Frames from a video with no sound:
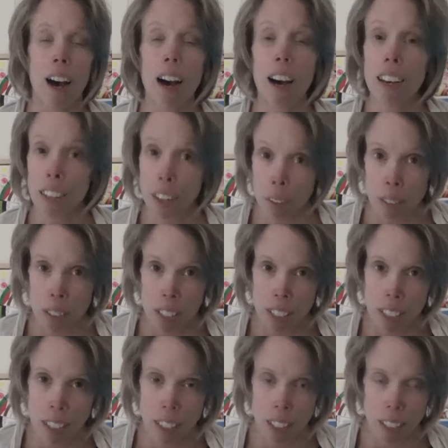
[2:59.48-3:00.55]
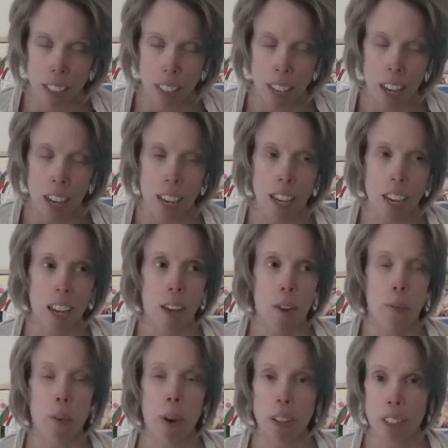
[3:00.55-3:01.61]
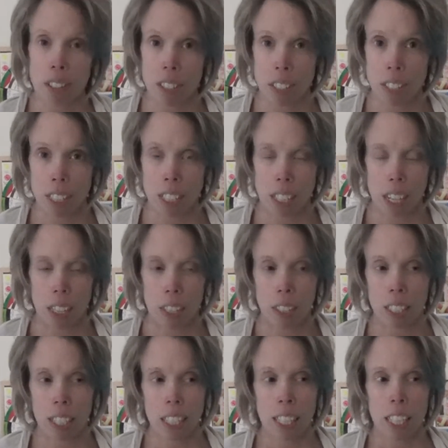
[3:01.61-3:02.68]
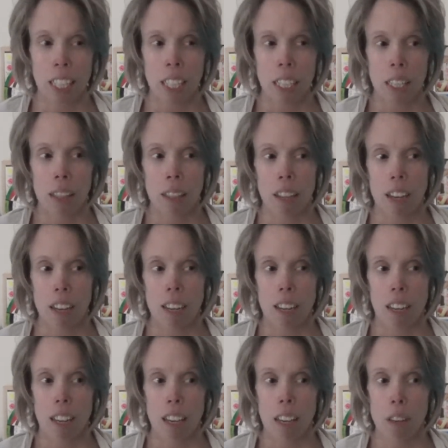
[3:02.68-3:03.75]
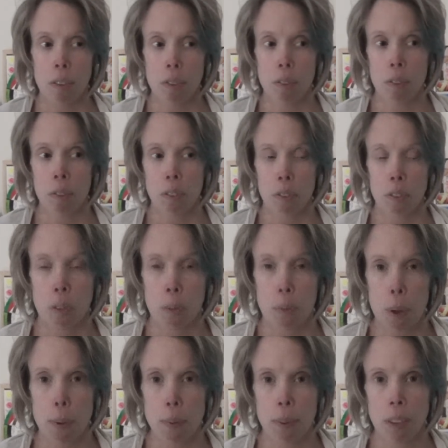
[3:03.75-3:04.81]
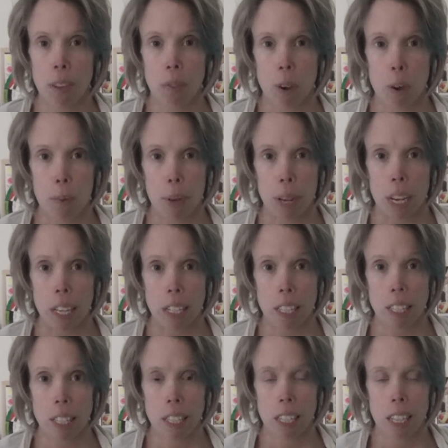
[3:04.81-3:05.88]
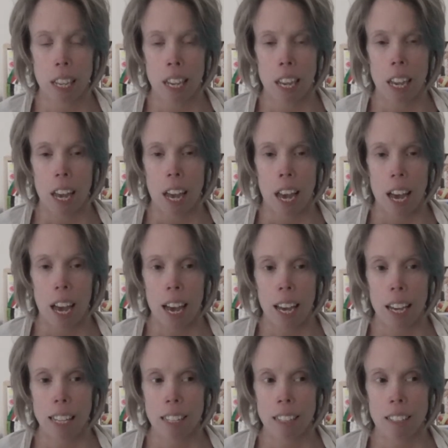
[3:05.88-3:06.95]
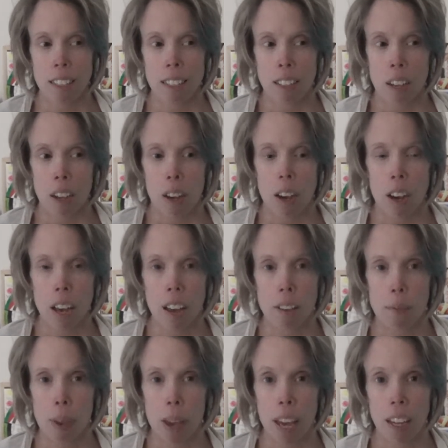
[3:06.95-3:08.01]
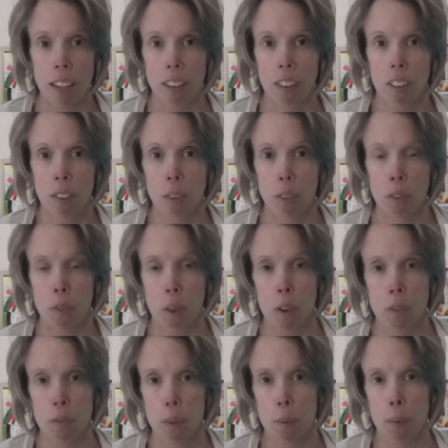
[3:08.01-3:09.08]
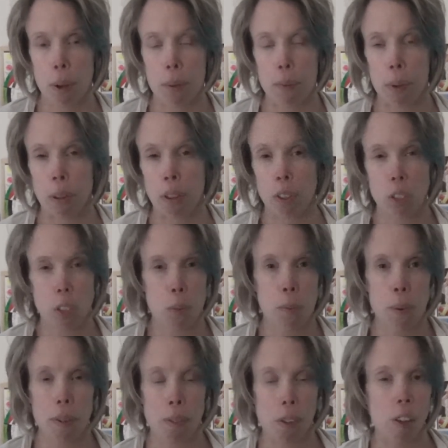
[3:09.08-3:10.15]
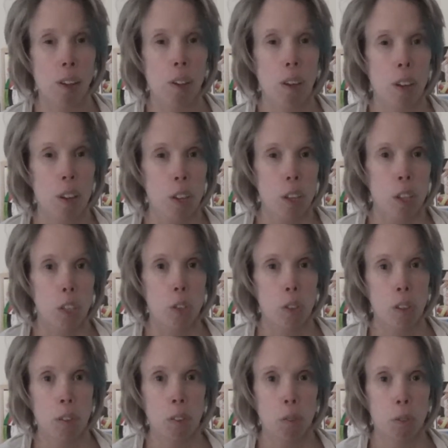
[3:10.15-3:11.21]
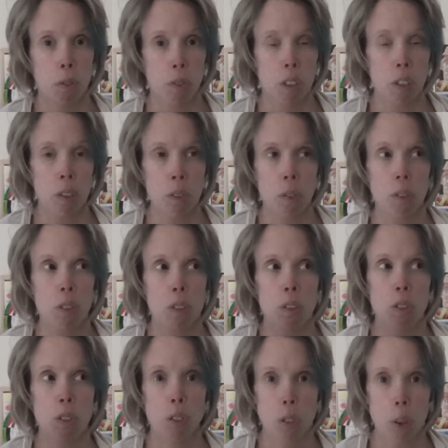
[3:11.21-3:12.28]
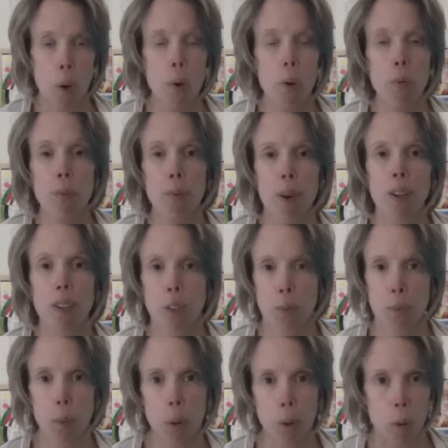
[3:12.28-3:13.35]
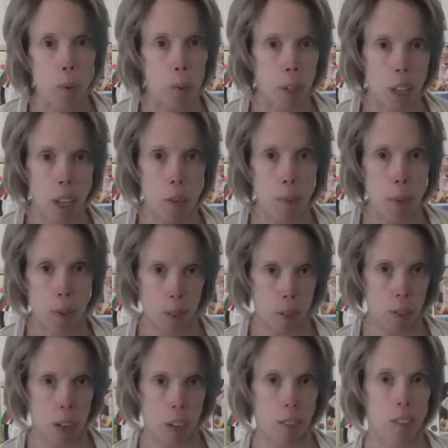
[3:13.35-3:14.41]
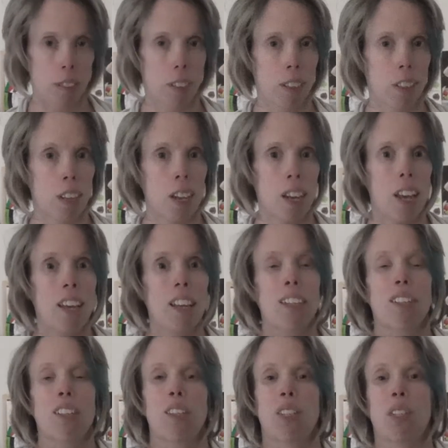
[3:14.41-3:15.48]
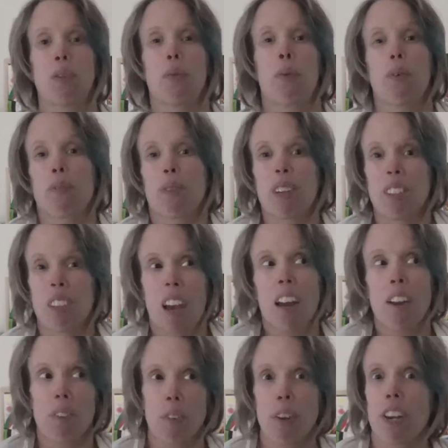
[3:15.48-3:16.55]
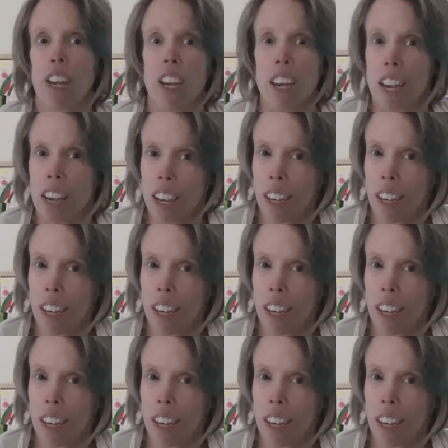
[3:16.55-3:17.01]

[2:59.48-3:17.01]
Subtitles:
I noticed the other day, whilst sitting down, that if the baby's in the right place and I have my hand sort of over my belly button, just above it, you can feel so much more when he moves around, to the point where it's kind of freaky.